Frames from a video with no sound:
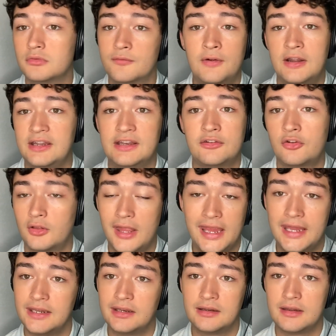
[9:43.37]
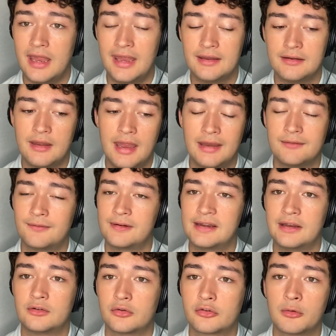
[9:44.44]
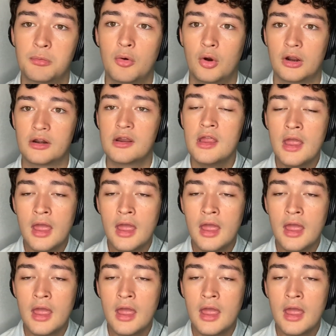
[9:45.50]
financial aid and financial support.